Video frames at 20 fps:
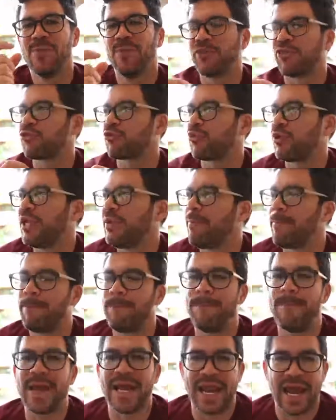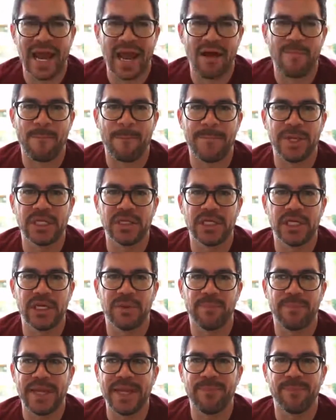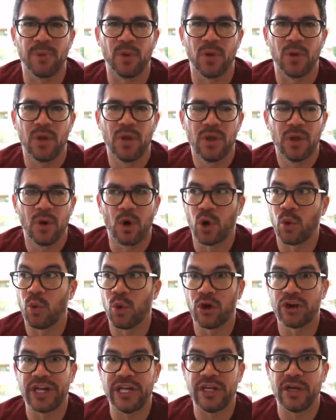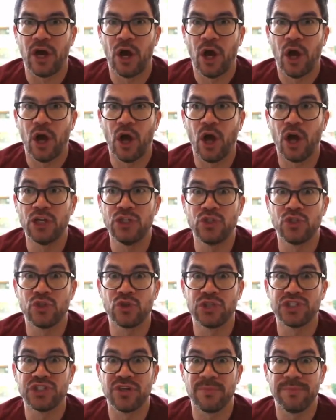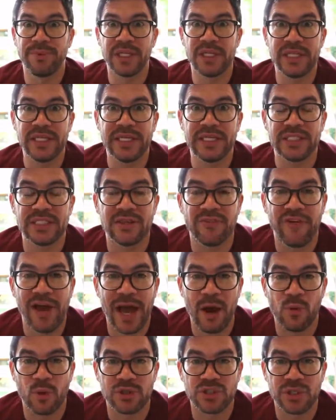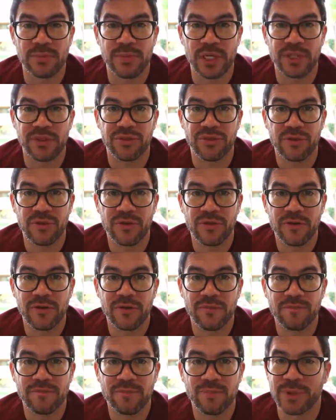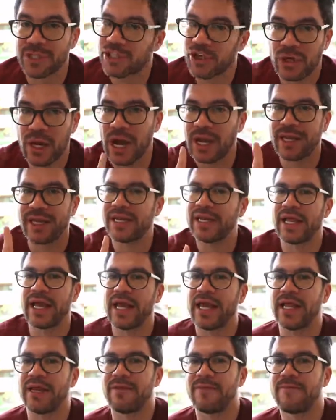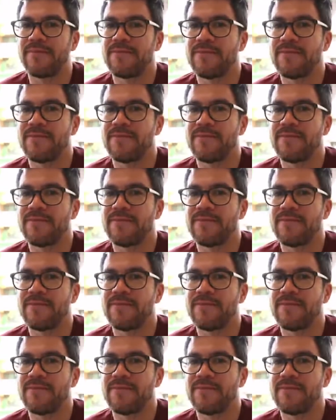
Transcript: But 3.5 billion people are working hundreds of billions of hours a month, but they're not getting ahead.